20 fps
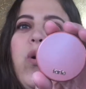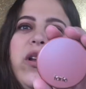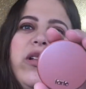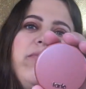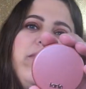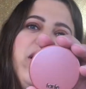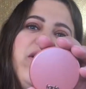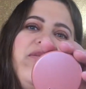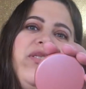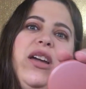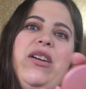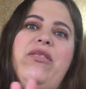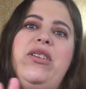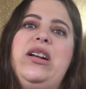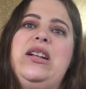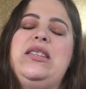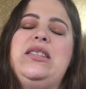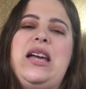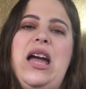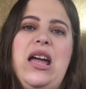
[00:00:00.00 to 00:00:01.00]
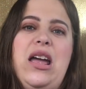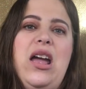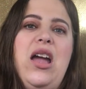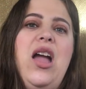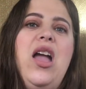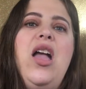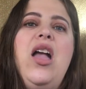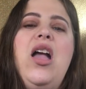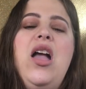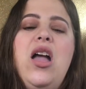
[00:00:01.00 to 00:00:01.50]
one of my favorites. I
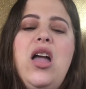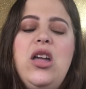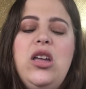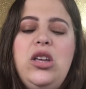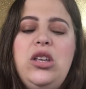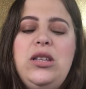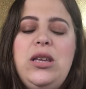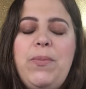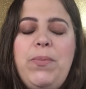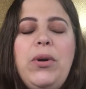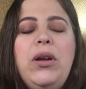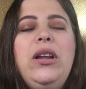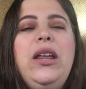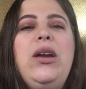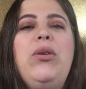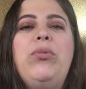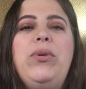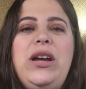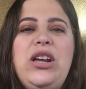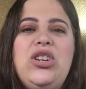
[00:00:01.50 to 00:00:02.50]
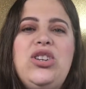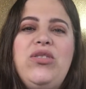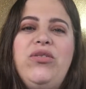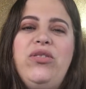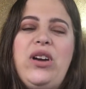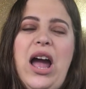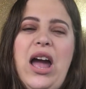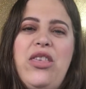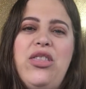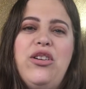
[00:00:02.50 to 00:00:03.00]
typically reach
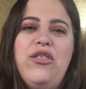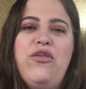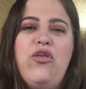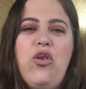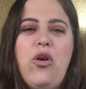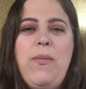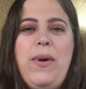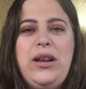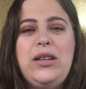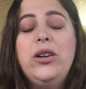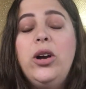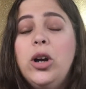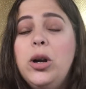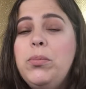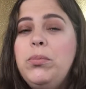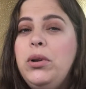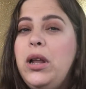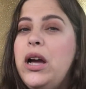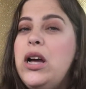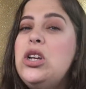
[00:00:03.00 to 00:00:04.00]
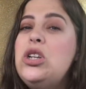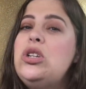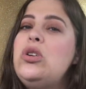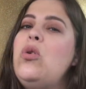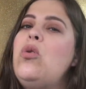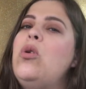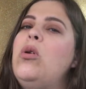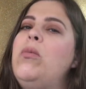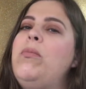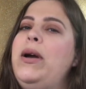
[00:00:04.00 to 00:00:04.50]
either for my Tarte blush
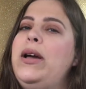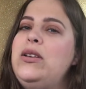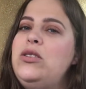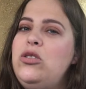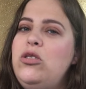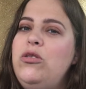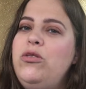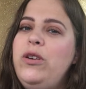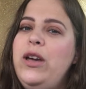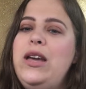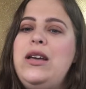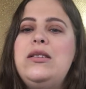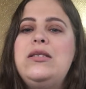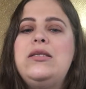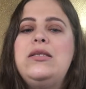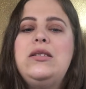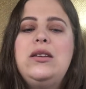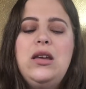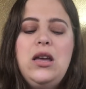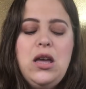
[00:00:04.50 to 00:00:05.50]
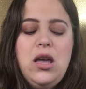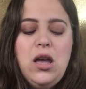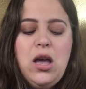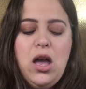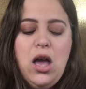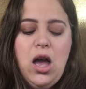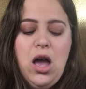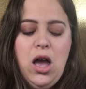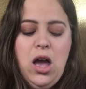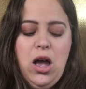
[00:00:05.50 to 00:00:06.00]
or my Too Faced.
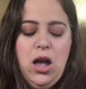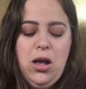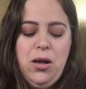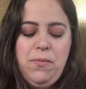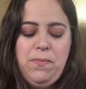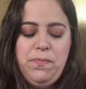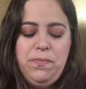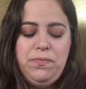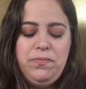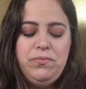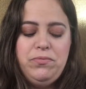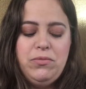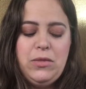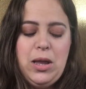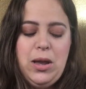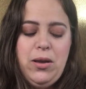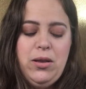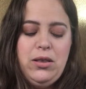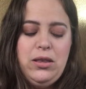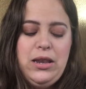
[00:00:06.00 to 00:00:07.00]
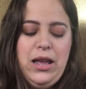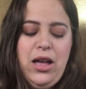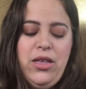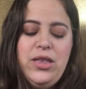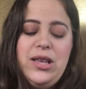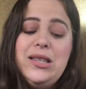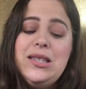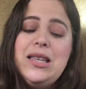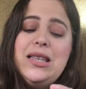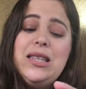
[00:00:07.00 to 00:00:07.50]
Um, now
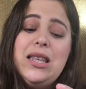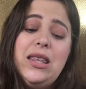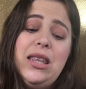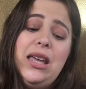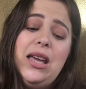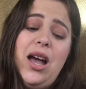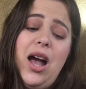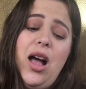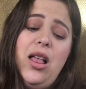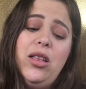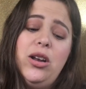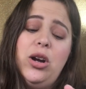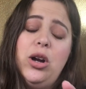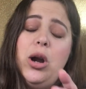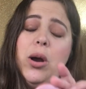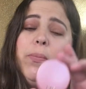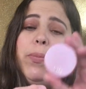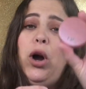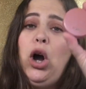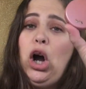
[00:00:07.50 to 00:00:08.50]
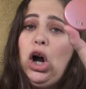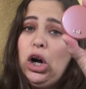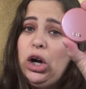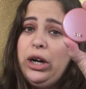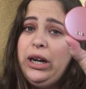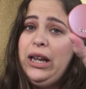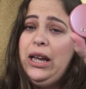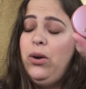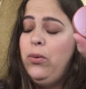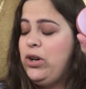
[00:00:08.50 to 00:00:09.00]
this is in the color
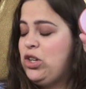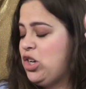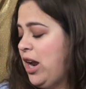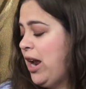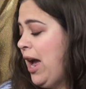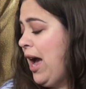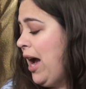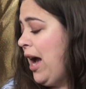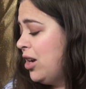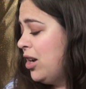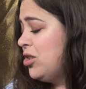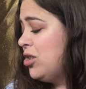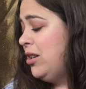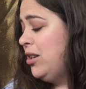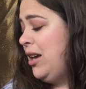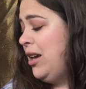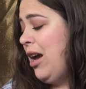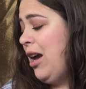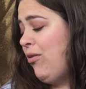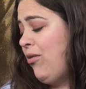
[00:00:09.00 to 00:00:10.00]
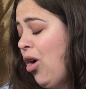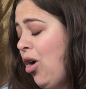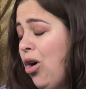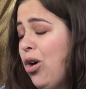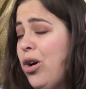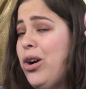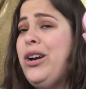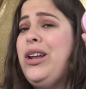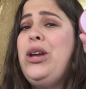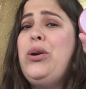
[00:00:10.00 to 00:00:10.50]
Party, which I actually have
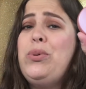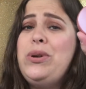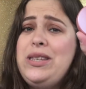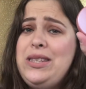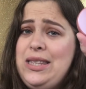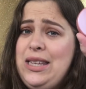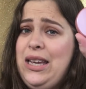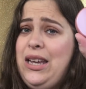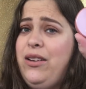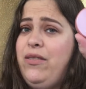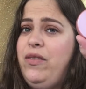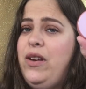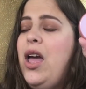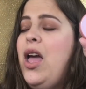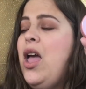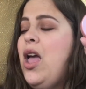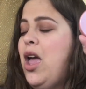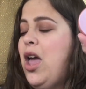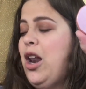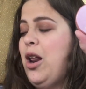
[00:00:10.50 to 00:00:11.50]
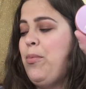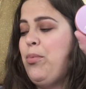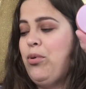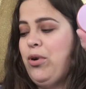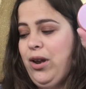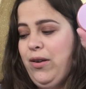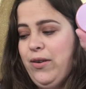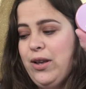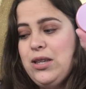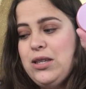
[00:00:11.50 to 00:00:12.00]
already received in a
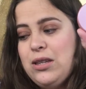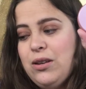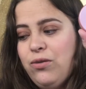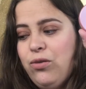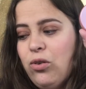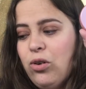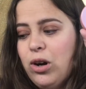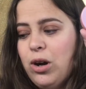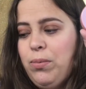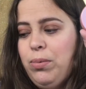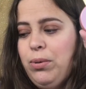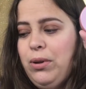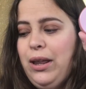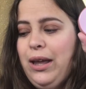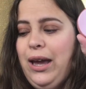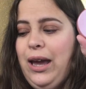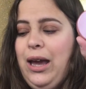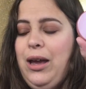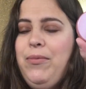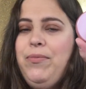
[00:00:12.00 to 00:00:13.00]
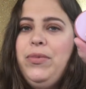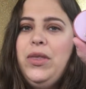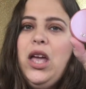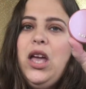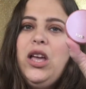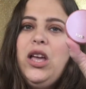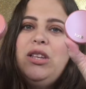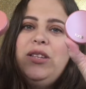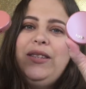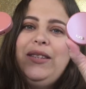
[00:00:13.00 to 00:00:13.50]
previous Sephora play.
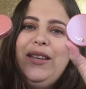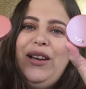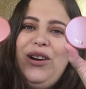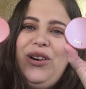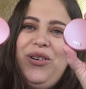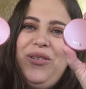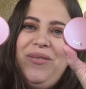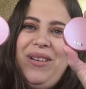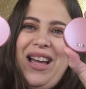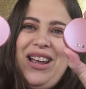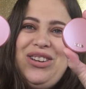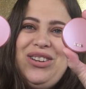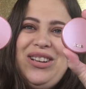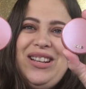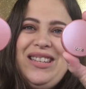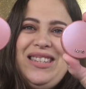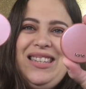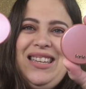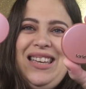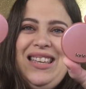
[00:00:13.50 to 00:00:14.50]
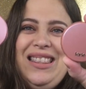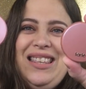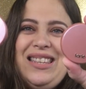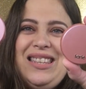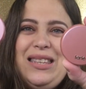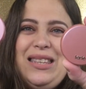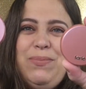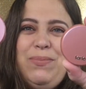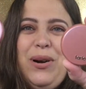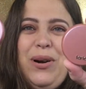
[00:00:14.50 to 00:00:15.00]
So as you can see,
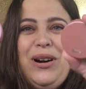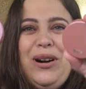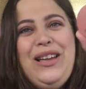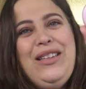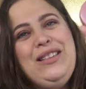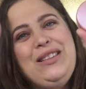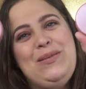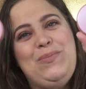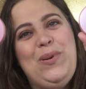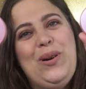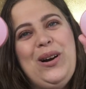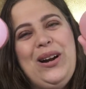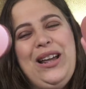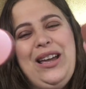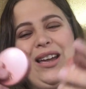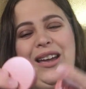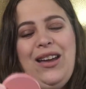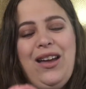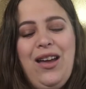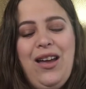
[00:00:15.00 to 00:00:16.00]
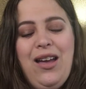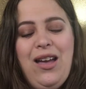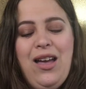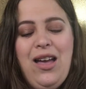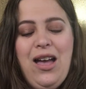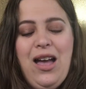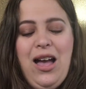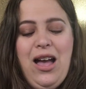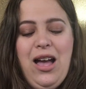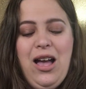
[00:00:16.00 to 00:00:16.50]
this is party, this is party.
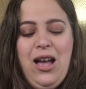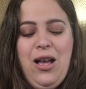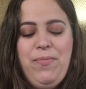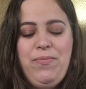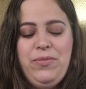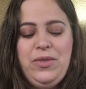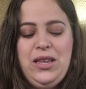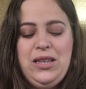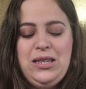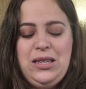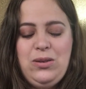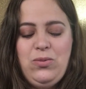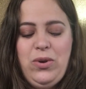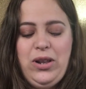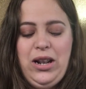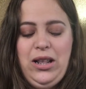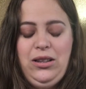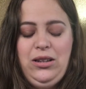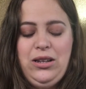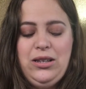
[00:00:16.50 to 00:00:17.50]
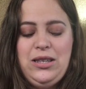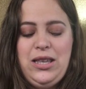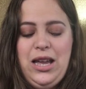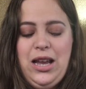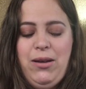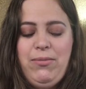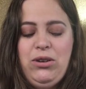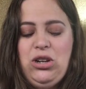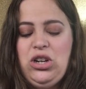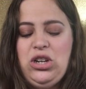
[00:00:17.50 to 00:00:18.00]
Um, this is what it looks
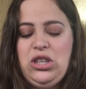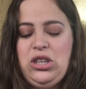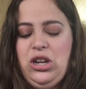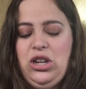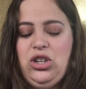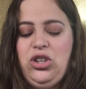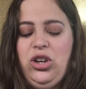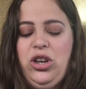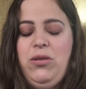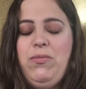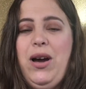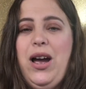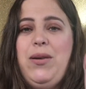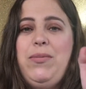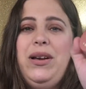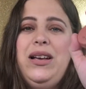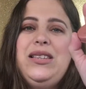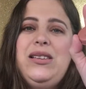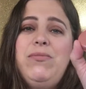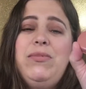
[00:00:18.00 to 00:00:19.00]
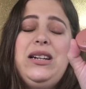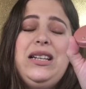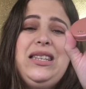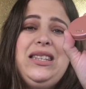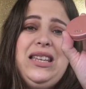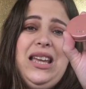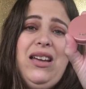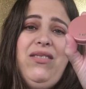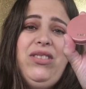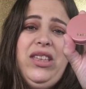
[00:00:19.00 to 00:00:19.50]
like. I'm just gonna show you mine because I'm gonna
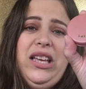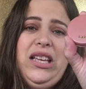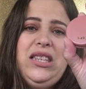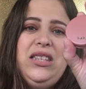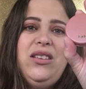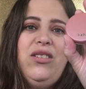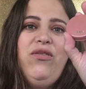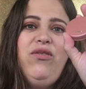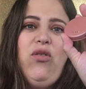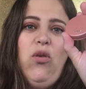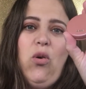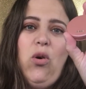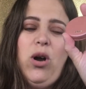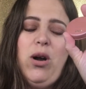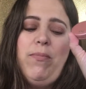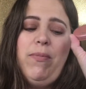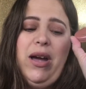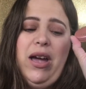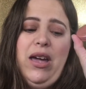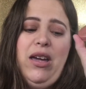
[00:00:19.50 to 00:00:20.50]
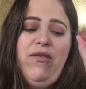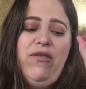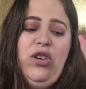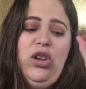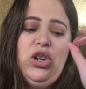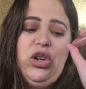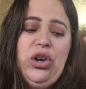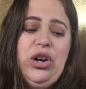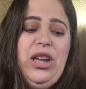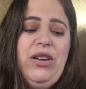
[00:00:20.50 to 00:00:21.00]
save this for my
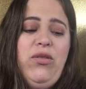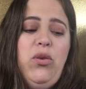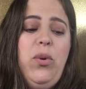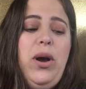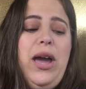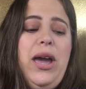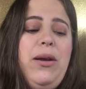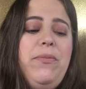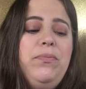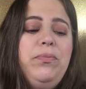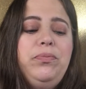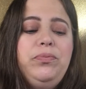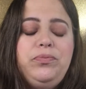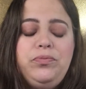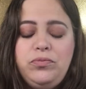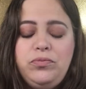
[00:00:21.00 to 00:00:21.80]
future giveaway.